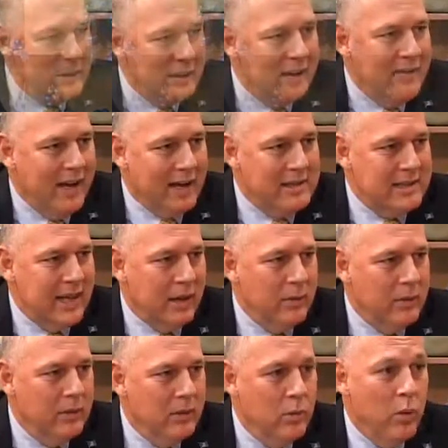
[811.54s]
to give that
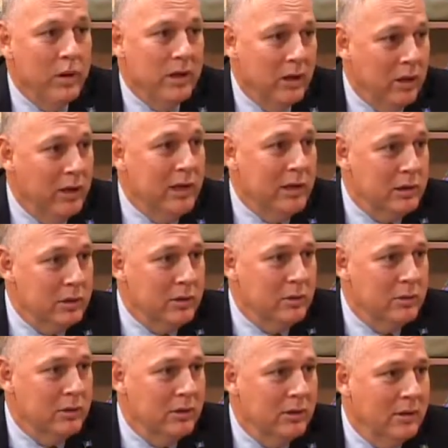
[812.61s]
salary, what they're going to
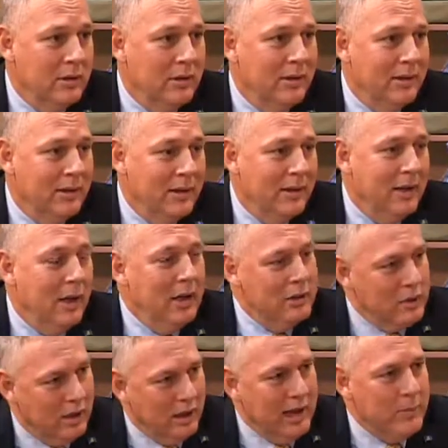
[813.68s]
do is
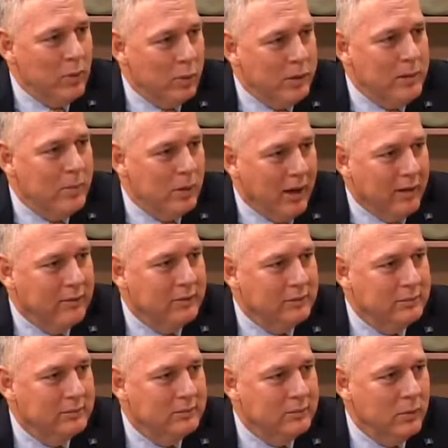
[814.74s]
going to lay more people off.
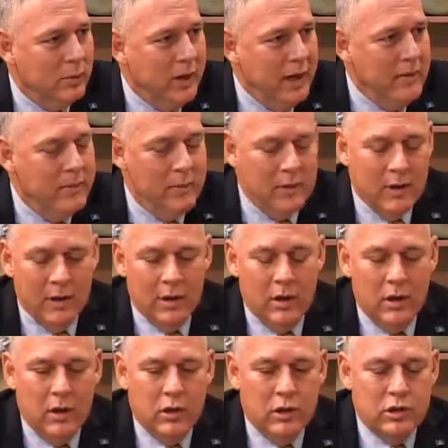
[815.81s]
Okay?
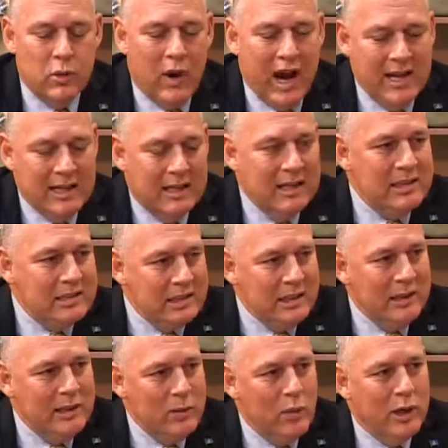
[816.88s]
So
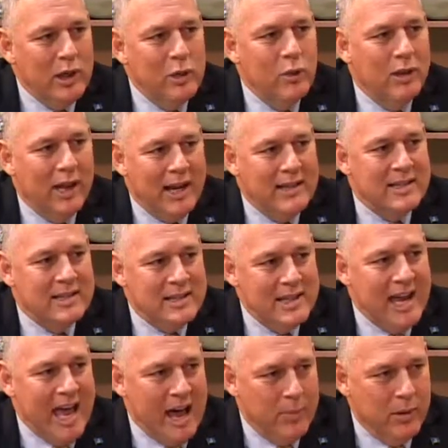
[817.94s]
idealistically, what you would like to see
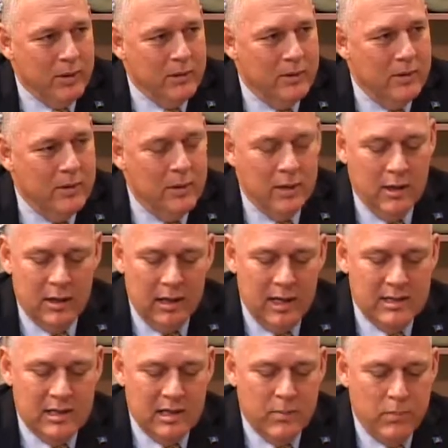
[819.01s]
happen
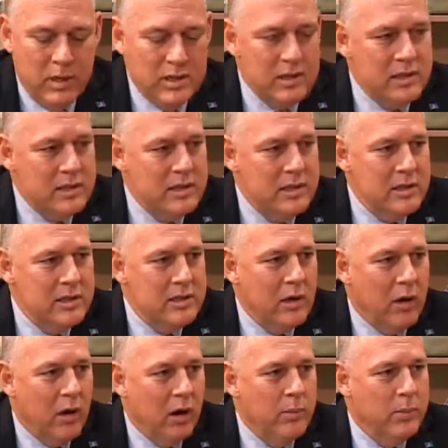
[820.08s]
is that the businesses
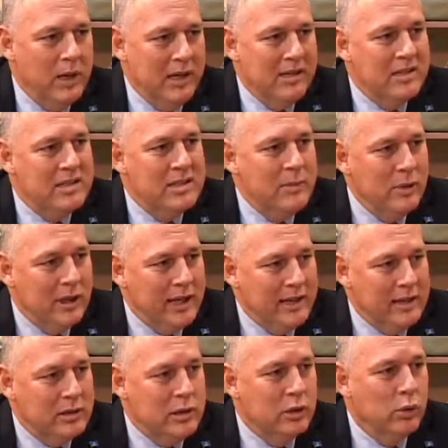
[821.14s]
are being
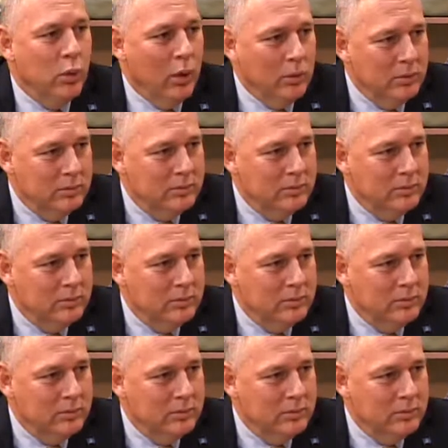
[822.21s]
stimulated to grow.